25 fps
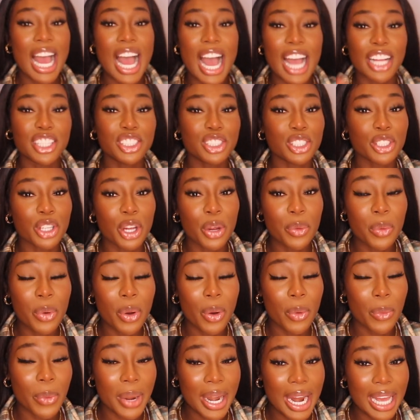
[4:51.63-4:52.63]
And you know
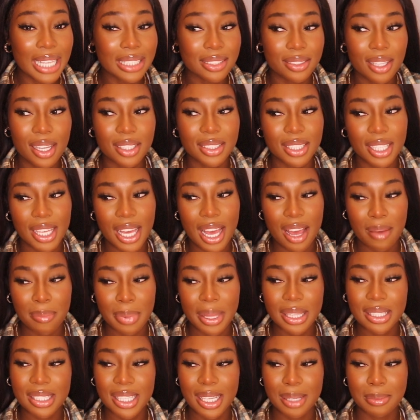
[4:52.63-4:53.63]
what, when I start to get a
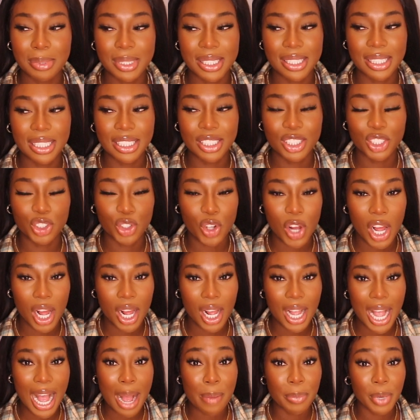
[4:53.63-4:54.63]
bit tipsy and
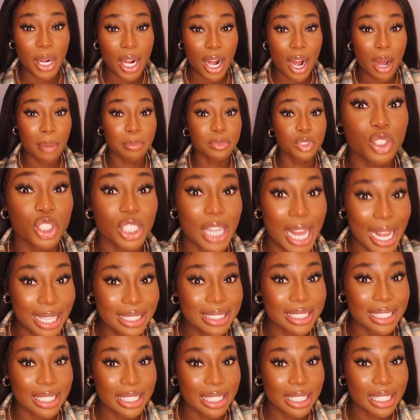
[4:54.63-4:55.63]
drunk, I become
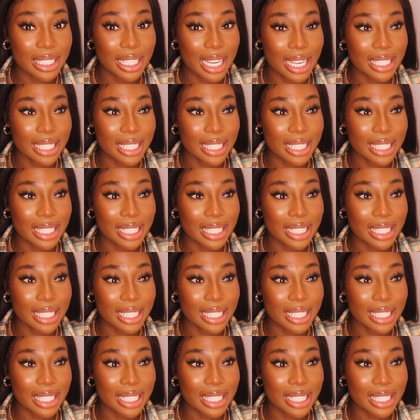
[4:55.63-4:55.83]
chatty,